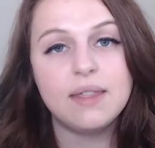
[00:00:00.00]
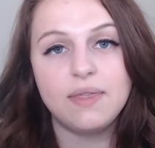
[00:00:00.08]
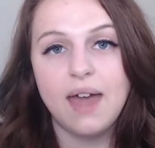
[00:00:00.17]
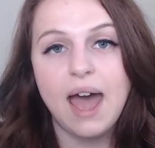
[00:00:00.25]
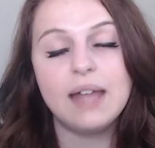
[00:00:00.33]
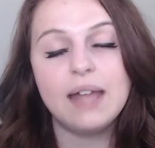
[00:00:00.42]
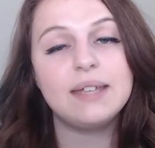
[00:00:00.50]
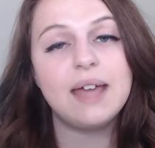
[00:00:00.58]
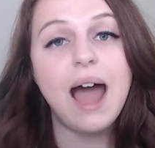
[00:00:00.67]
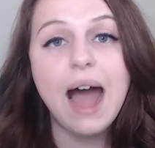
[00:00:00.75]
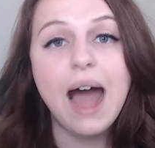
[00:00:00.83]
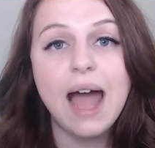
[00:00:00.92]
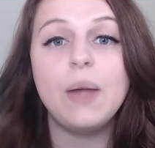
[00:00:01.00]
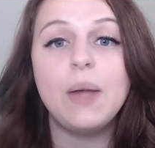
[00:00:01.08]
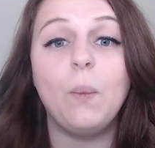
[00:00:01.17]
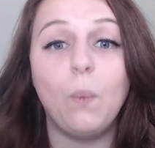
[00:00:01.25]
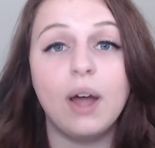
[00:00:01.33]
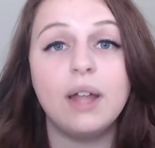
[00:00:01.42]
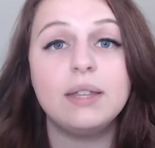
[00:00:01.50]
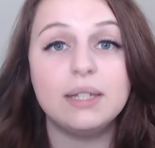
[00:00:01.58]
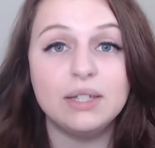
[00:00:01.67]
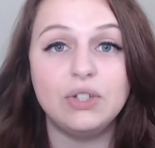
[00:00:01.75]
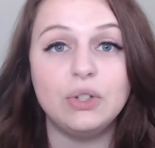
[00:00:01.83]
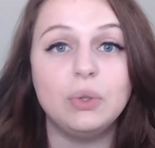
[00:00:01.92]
that I want to do